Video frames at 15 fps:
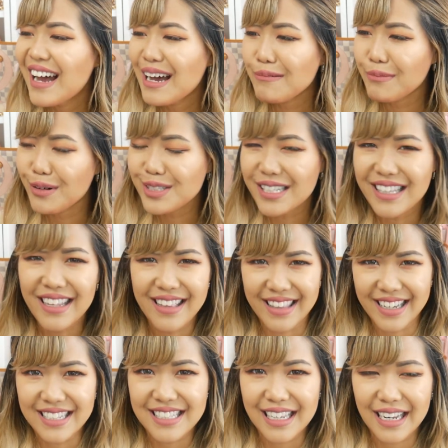Most of the
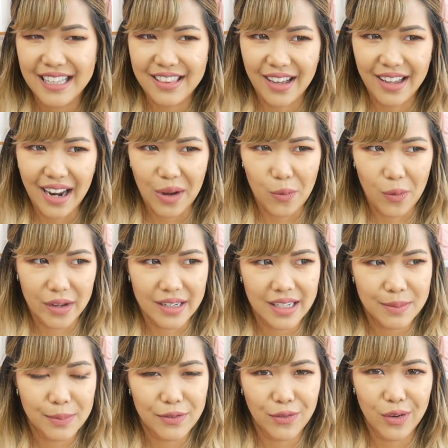things that I thought I
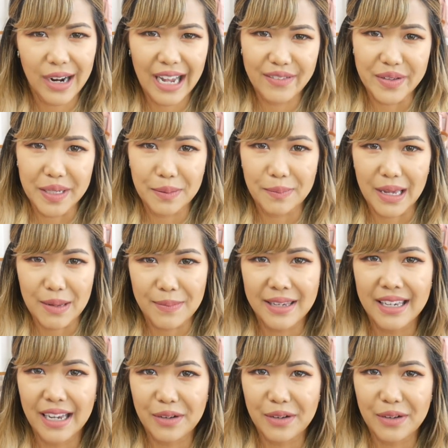wanted before having a baby,